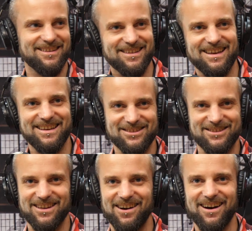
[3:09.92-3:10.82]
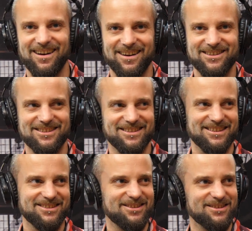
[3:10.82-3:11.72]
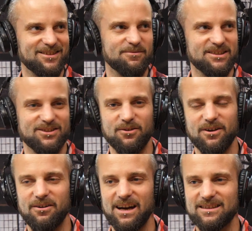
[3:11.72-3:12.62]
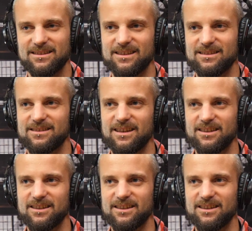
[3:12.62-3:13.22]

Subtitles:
is highlighting this because Zoho has this